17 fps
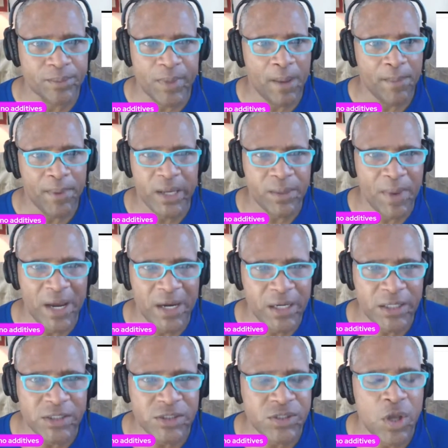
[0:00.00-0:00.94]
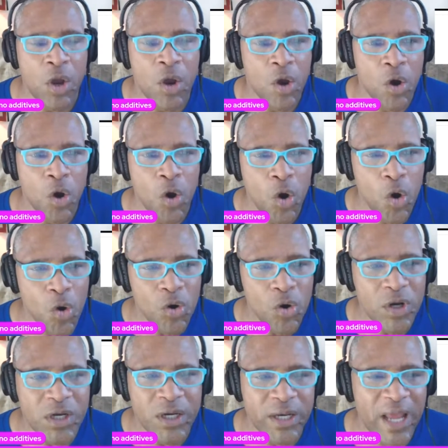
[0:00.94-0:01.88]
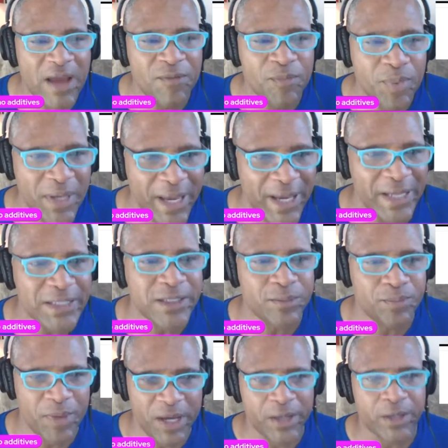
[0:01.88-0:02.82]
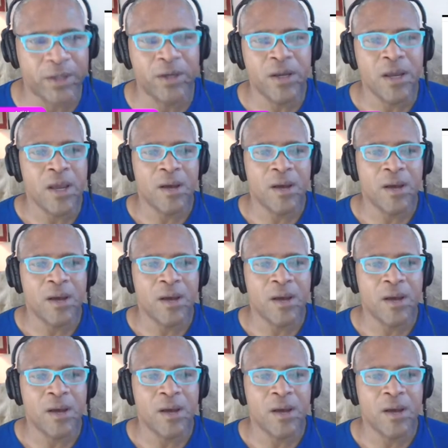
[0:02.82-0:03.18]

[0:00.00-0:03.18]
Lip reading: I mean, my goodness, who could have planned it better